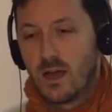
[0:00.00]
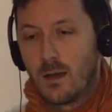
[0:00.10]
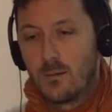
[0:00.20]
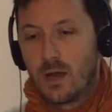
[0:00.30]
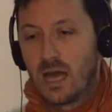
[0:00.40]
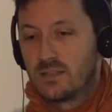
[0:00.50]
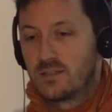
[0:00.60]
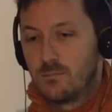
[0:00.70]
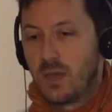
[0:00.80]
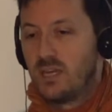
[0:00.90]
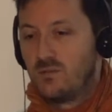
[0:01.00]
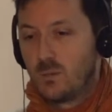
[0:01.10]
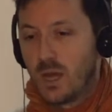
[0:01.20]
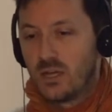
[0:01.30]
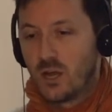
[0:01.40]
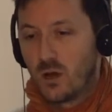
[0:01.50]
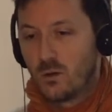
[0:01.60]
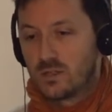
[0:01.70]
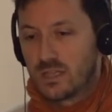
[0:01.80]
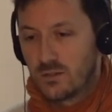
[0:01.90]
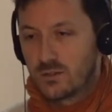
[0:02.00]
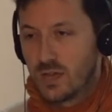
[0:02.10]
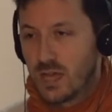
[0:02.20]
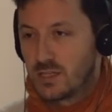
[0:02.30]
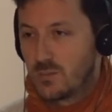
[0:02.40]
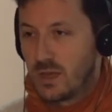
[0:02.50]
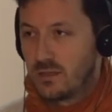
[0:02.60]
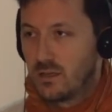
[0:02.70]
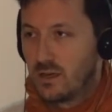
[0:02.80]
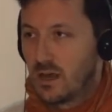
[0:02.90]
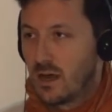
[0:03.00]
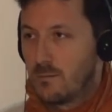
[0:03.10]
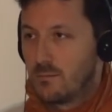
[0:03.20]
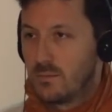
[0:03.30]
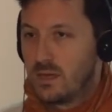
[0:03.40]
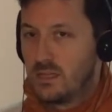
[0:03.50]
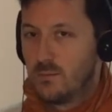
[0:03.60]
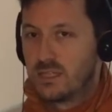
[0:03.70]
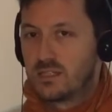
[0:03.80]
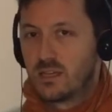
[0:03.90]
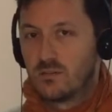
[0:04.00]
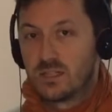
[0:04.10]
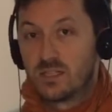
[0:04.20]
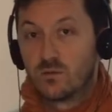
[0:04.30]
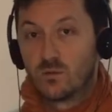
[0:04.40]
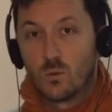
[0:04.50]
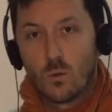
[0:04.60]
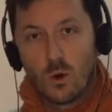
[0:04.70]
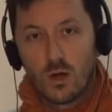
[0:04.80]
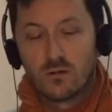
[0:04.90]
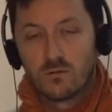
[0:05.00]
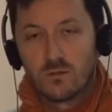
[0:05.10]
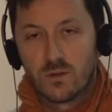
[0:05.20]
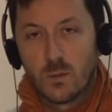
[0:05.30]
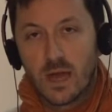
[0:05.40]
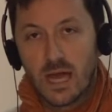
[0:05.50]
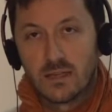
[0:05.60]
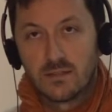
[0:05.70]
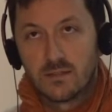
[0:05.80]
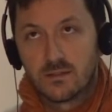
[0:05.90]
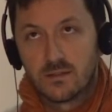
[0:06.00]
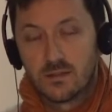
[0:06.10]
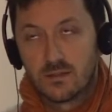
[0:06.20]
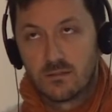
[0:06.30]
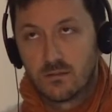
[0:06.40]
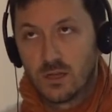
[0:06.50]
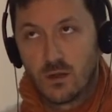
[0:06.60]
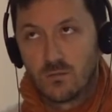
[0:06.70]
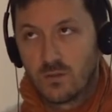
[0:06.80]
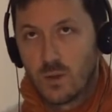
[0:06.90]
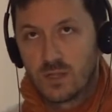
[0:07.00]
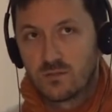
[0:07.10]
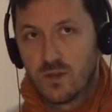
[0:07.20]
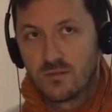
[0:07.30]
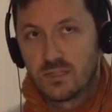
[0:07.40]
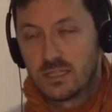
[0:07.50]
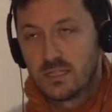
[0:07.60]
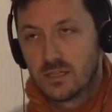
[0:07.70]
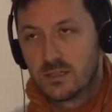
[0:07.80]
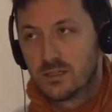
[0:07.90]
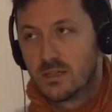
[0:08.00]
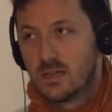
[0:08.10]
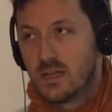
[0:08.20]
As many of you might know, South Sudan has been in the midst of a civil war for the past 5-6 years.